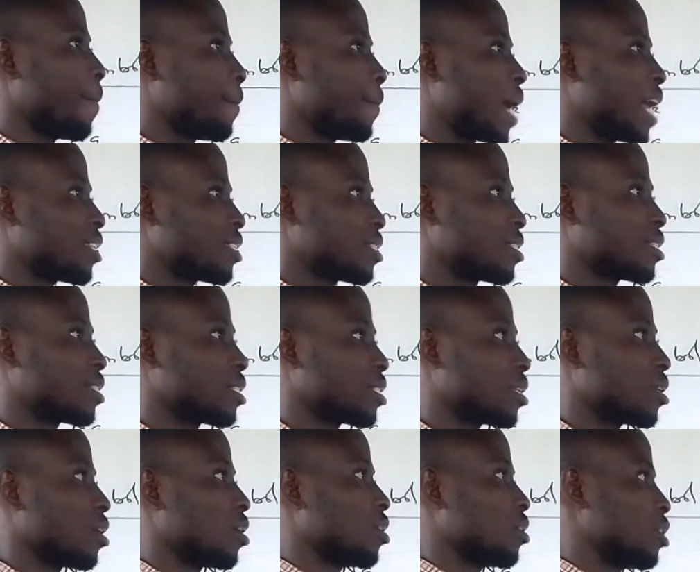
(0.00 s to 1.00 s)
parts.
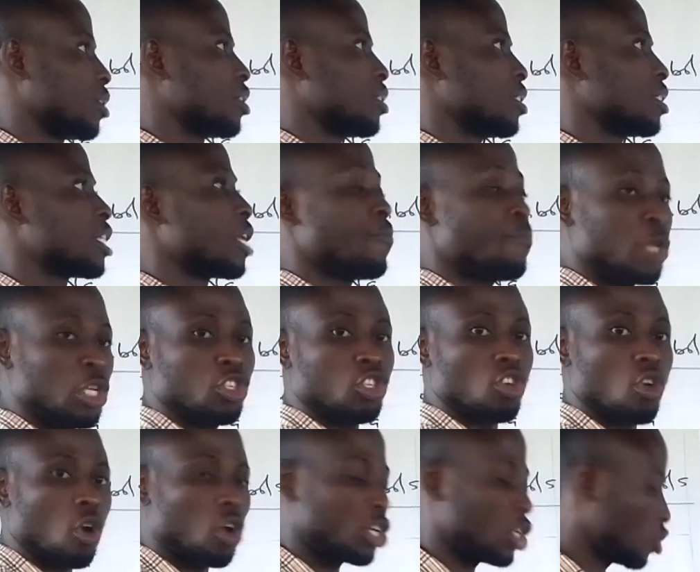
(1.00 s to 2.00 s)
It is a
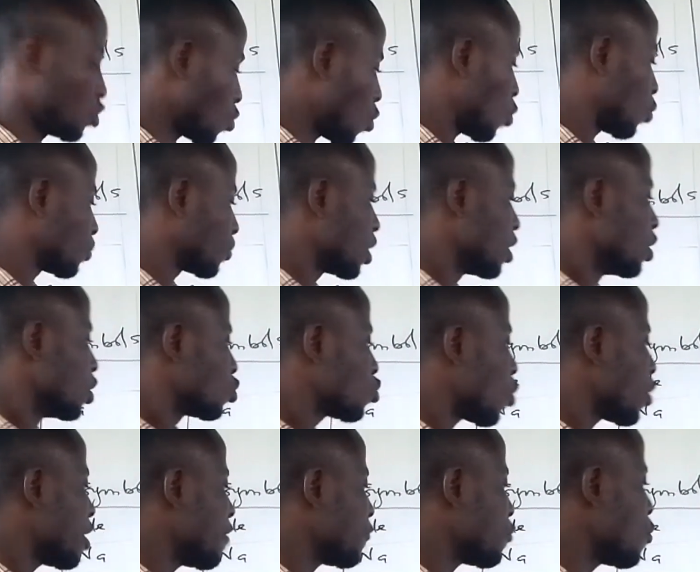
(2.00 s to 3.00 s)
mixture on its own.
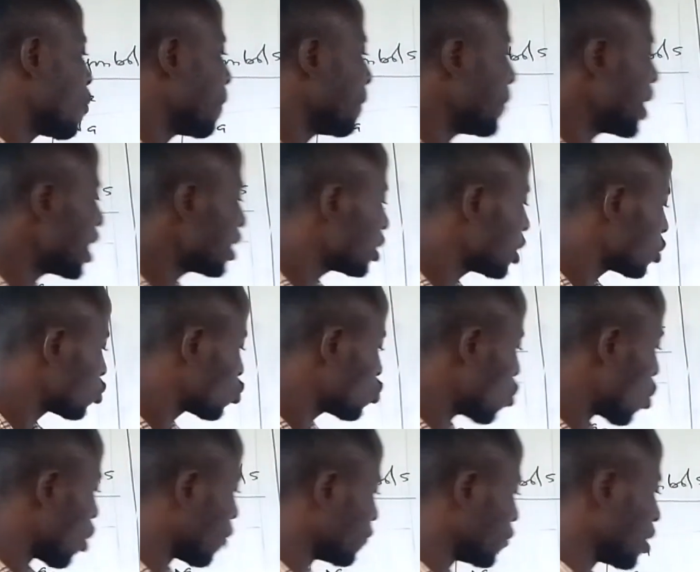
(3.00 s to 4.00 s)
So if you mix the
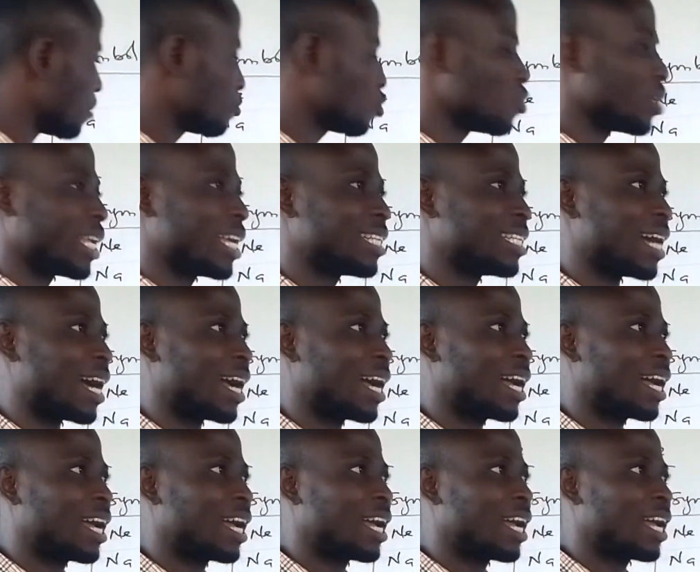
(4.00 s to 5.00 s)
two of them together,
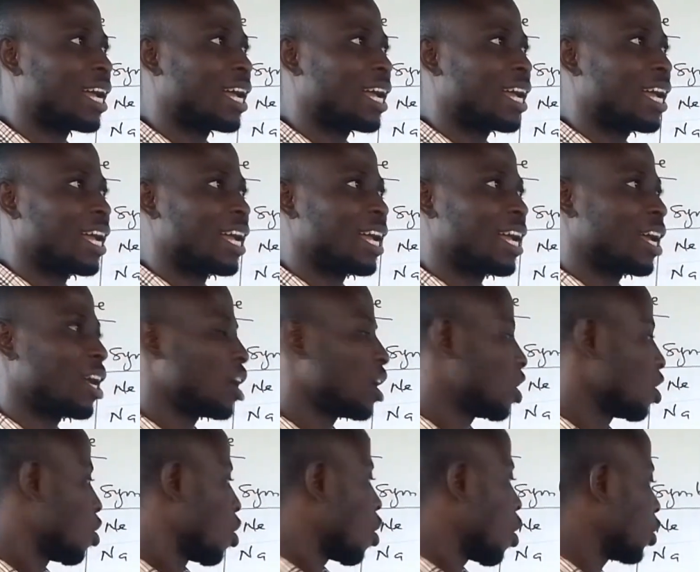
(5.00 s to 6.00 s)

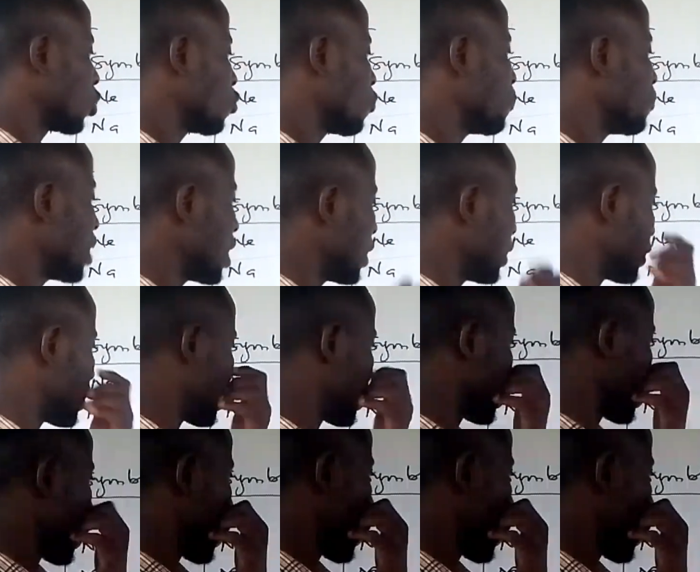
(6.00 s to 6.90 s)
or you mix,